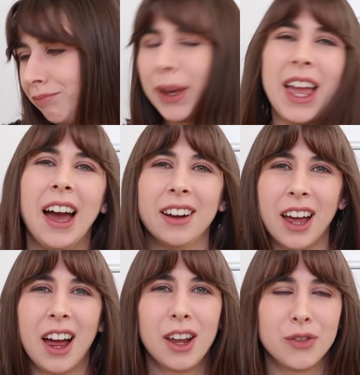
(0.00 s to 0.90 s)
But yeah,
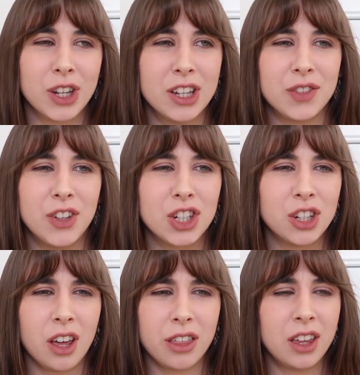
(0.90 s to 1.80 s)
like, I love science
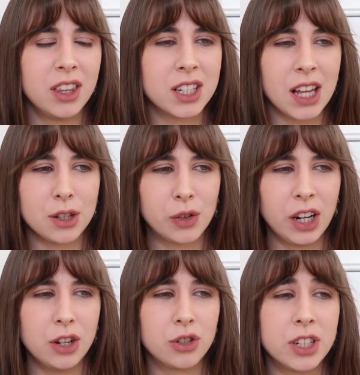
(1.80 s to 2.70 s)
fiction. I think this sounds
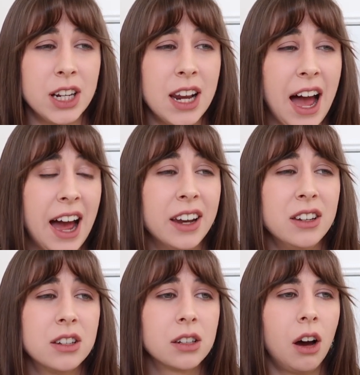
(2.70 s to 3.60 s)
really interesting,
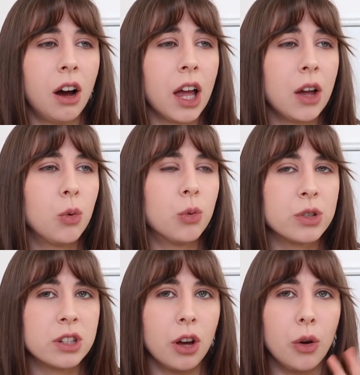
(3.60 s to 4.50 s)
and I
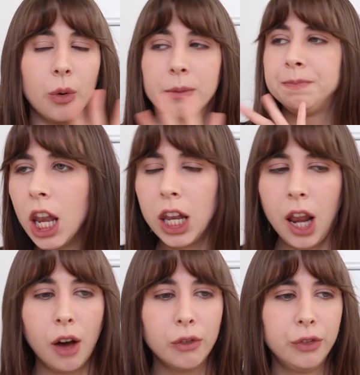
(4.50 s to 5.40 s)
also
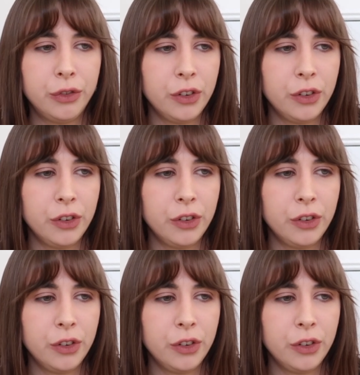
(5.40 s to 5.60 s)
love